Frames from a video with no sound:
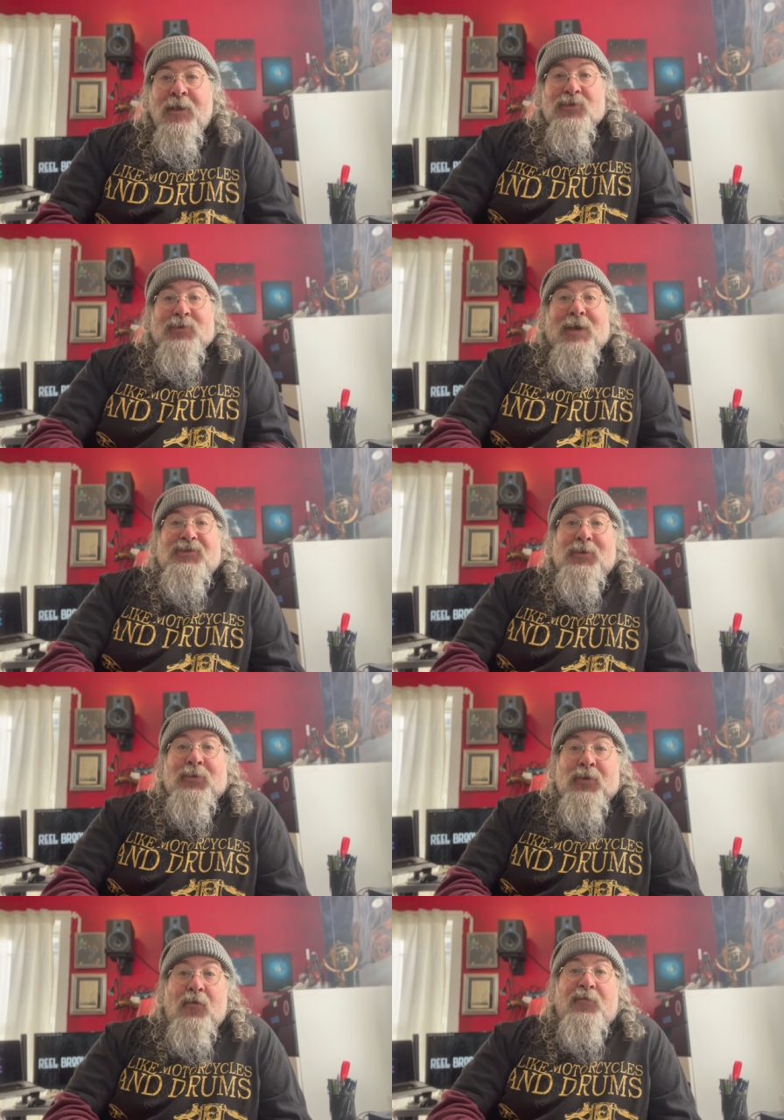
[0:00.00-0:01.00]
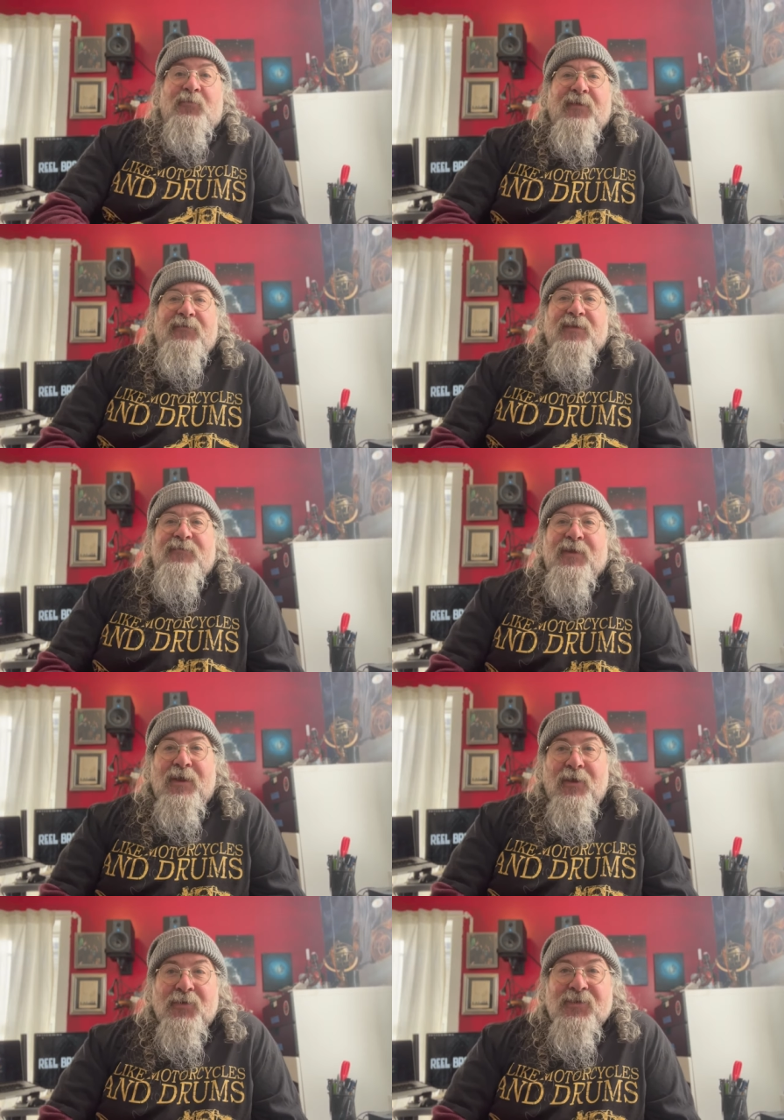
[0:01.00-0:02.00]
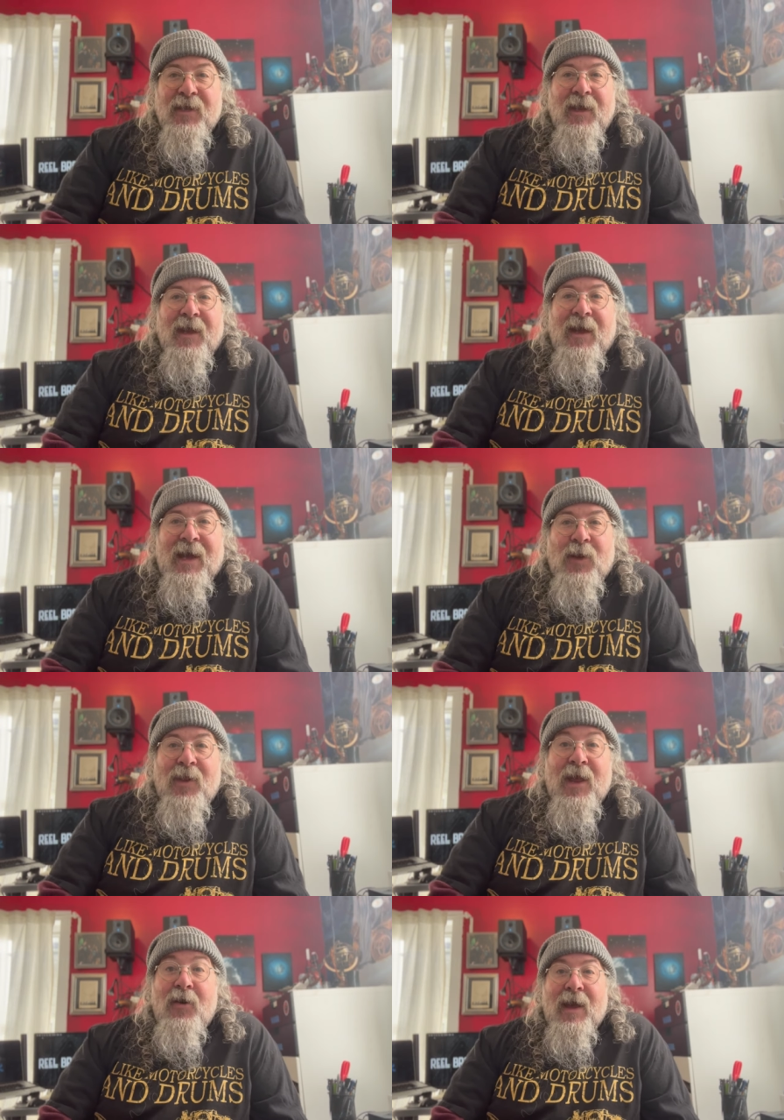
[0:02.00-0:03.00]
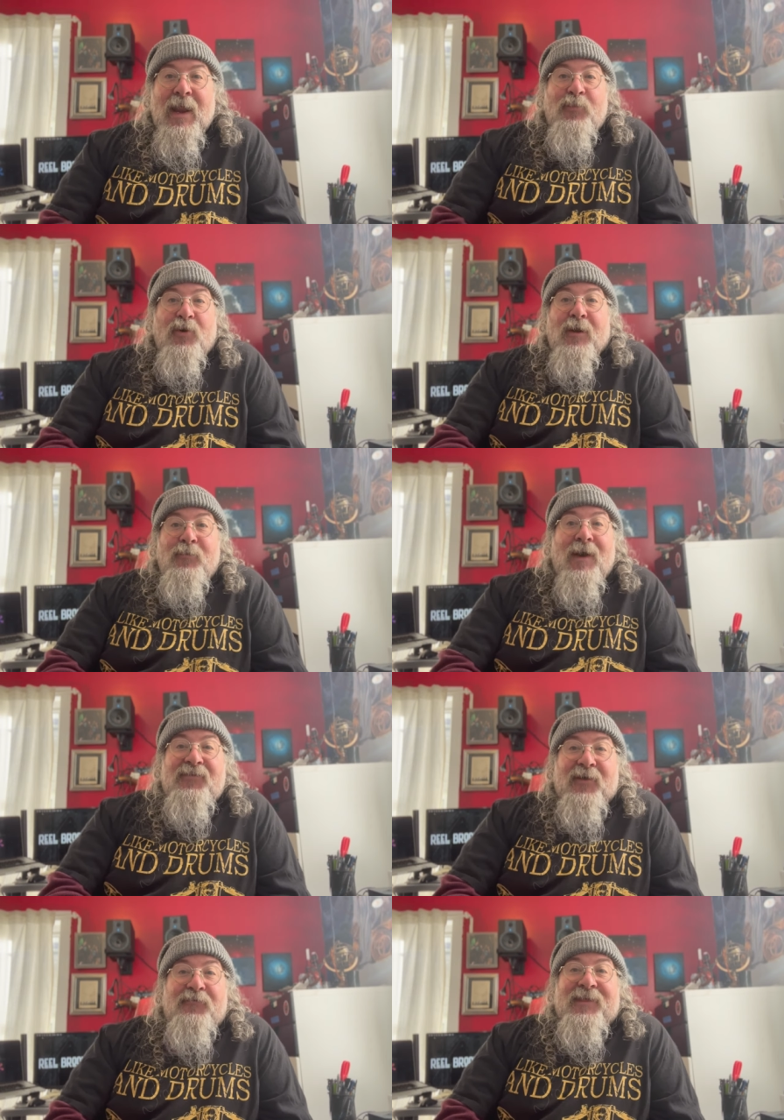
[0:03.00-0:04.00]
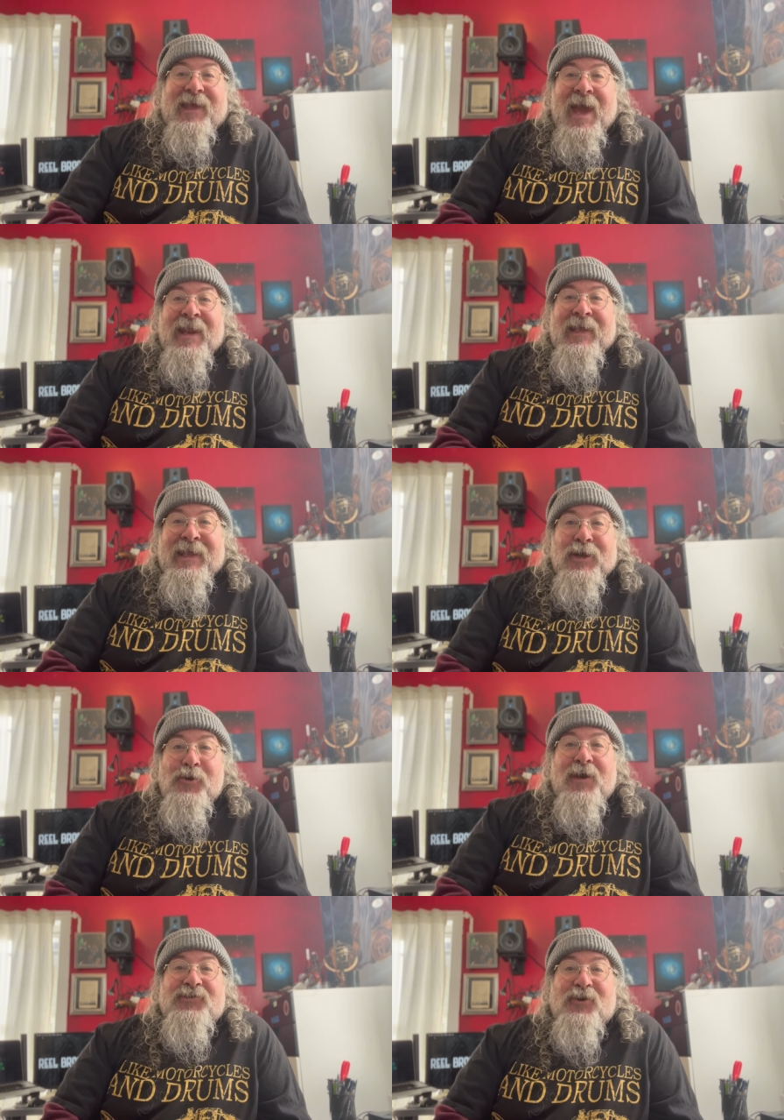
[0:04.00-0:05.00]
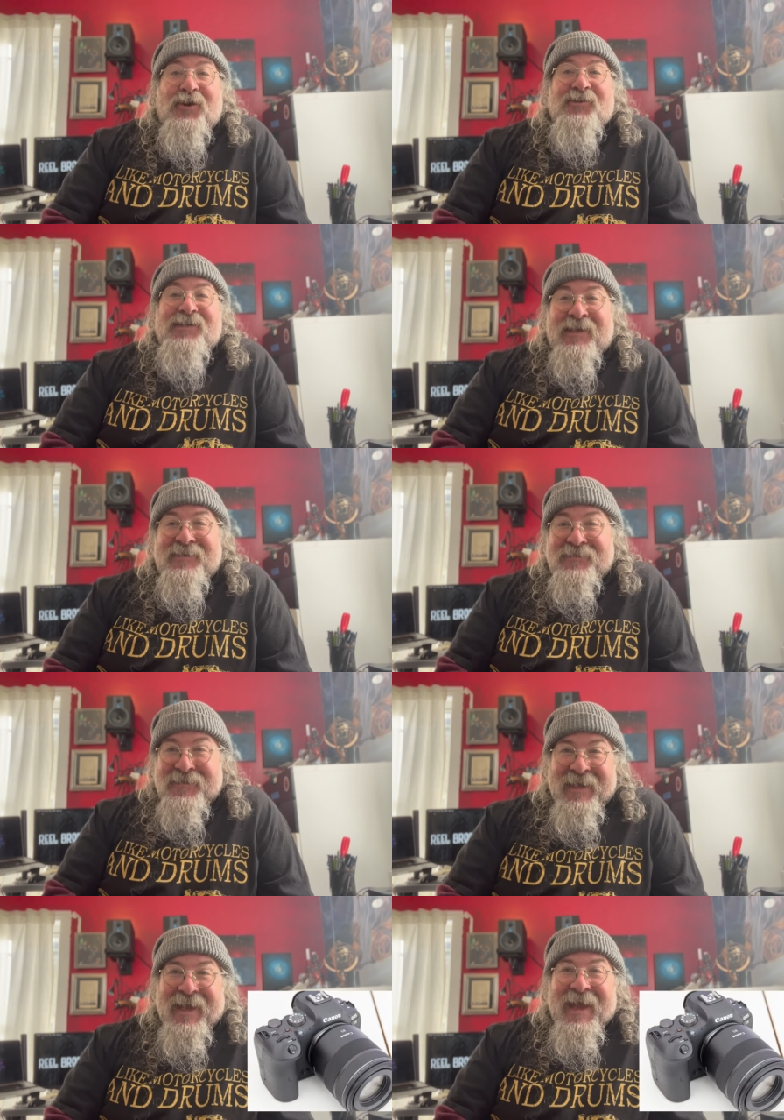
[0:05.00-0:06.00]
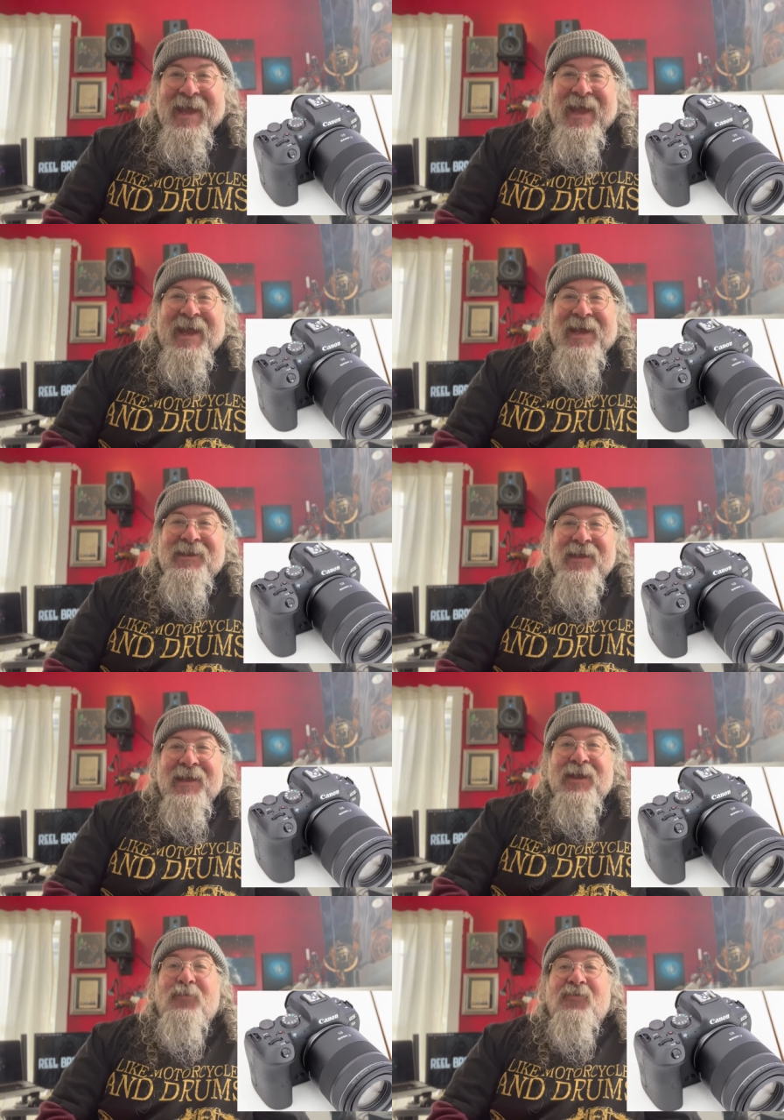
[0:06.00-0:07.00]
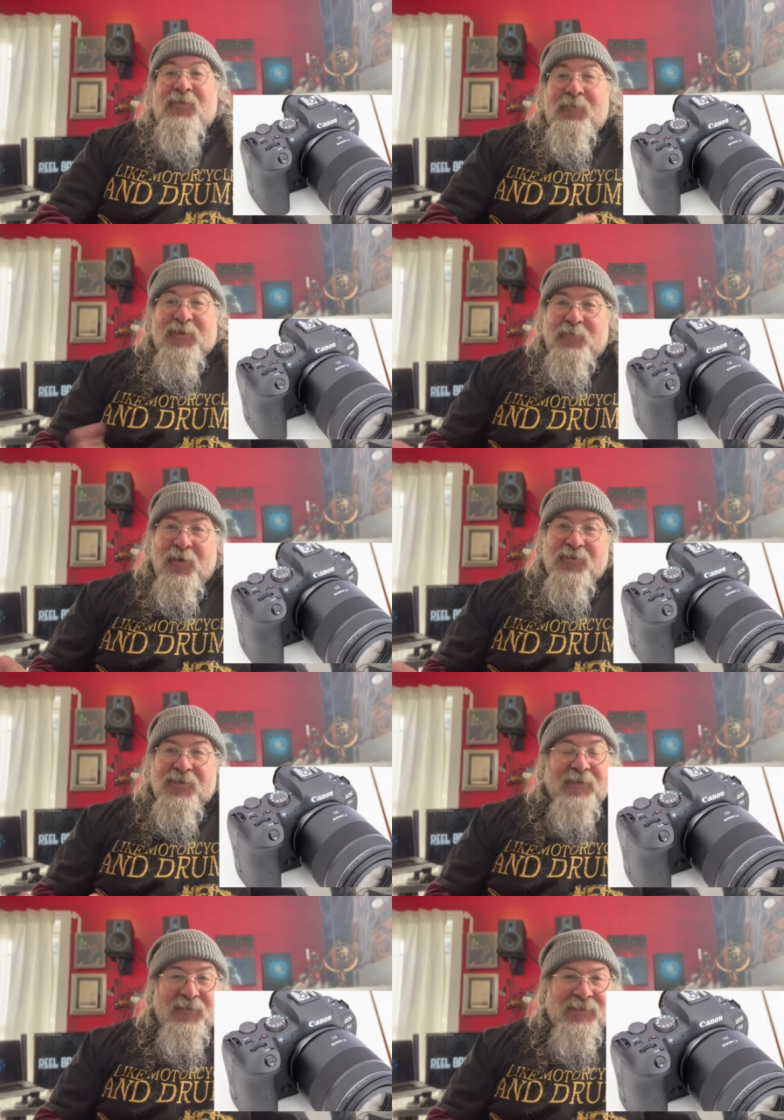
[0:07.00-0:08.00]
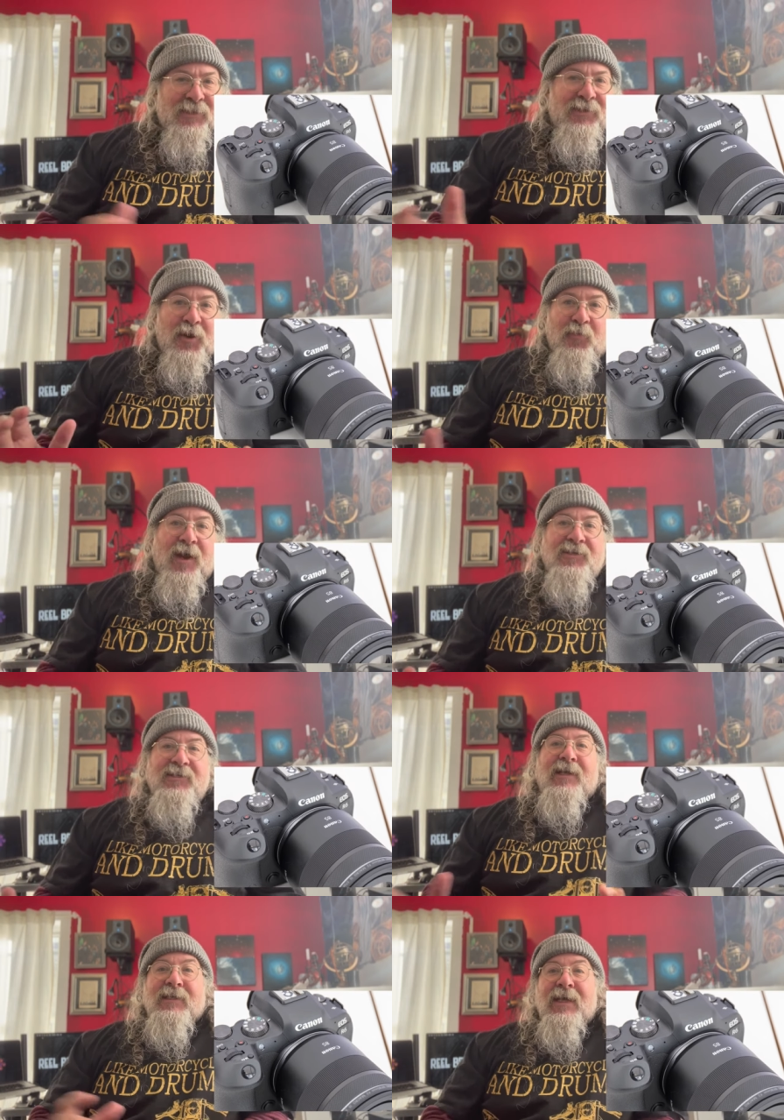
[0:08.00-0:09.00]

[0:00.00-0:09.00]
So as you all know from previous videos, I went out and I bought myself the Canon EOS R6, and it was the best purchase of this entire project.